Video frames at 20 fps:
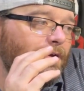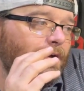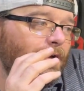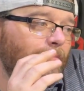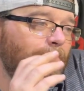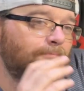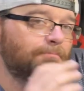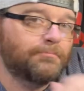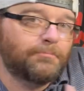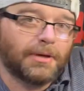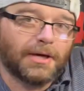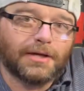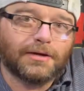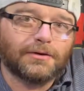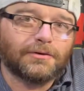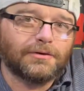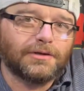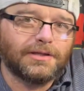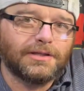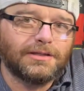a
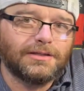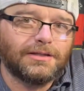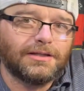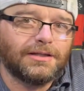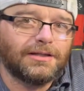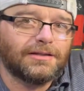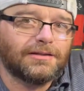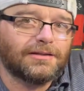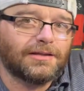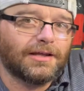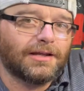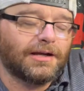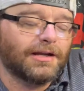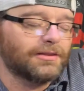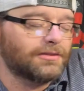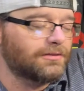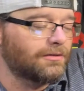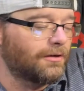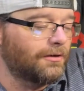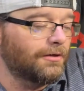better ending than I
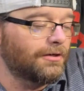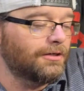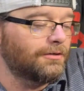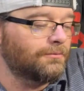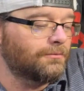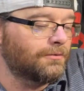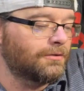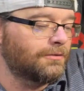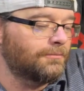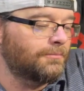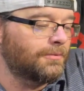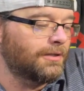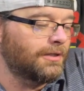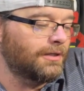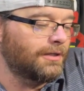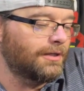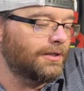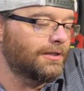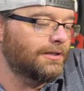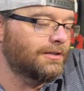thought it would
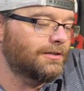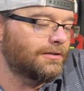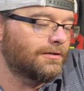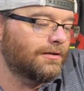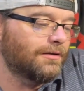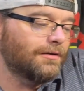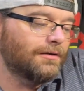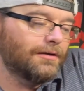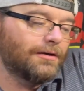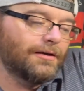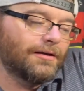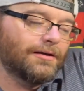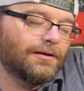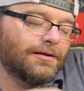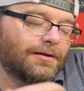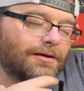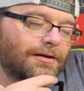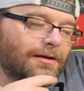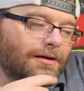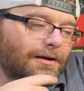be. It's,
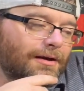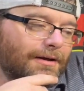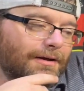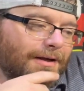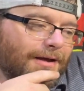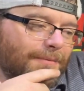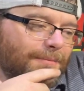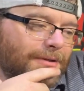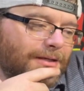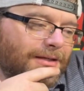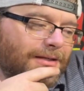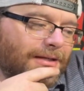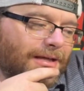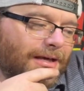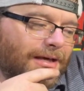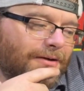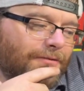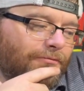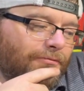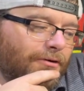I mean,
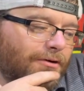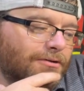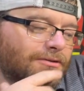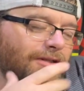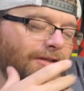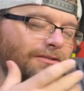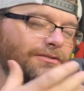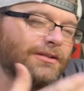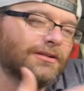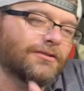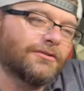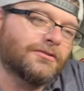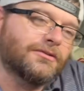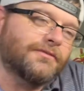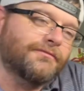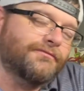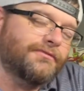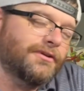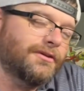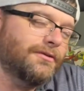at first I was a little
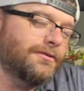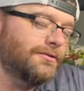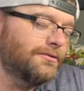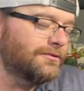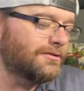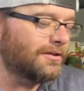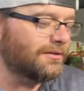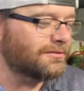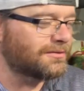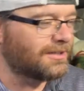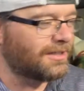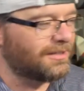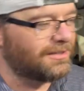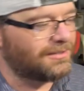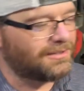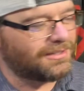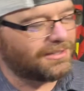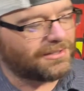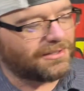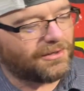confused. I was kind
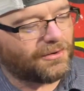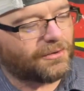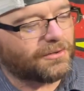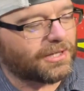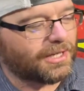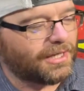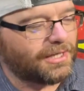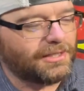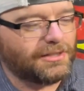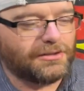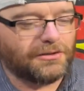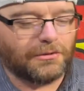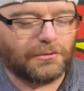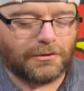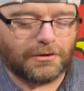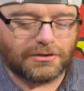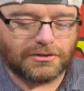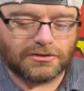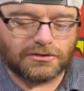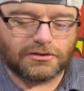of like, okay, you
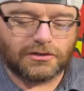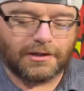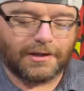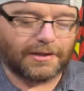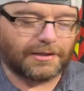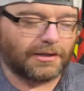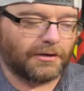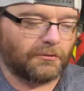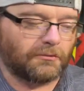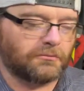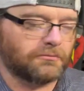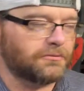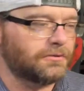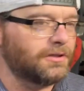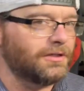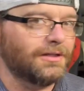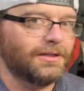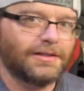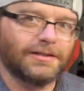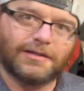are just like a
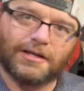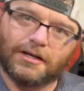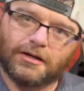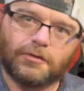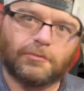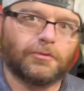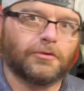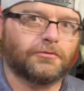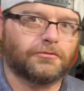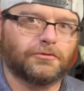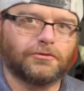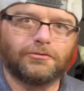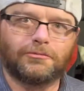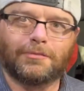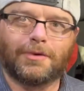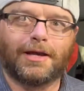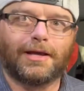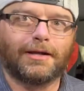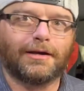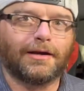really terrible
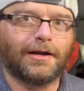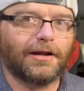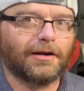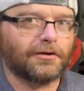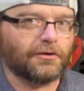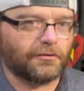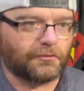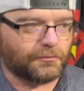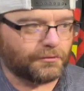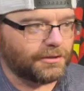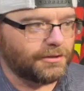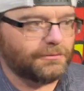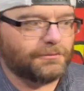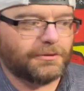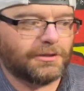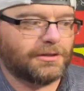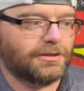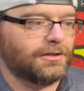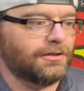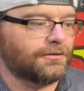roommate. I agree
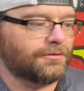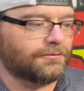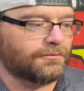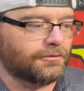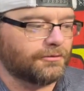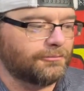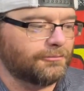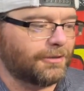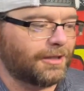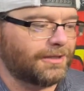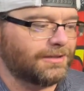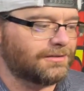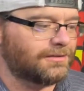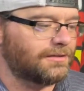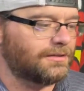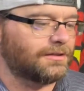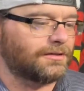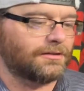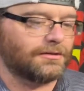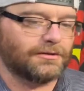with your roommates
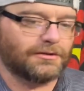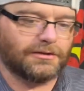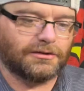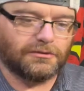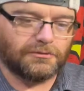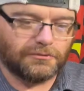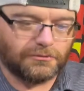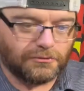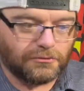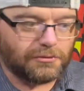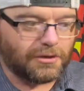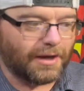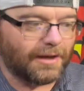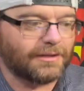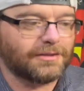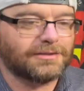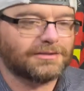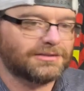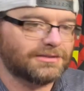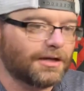here. You
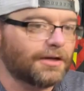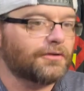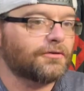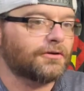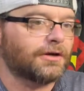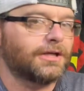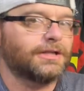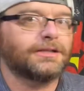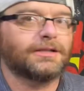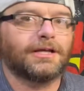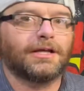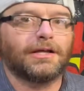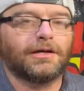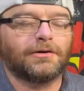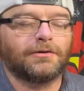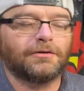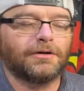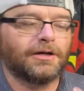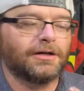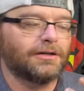kind of suck right
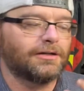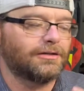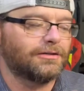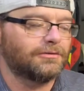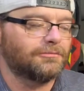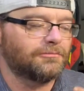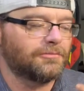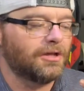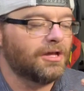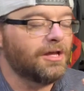now.